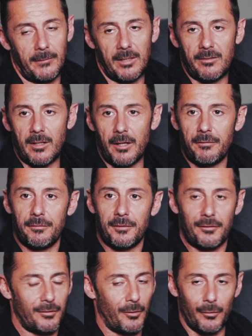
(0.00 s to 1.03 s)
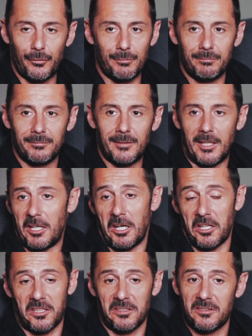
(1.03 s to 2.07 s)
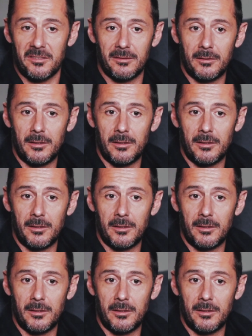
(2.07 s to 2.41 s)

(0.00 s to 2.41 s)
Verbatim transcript: it's life, it's awesome, and I like it.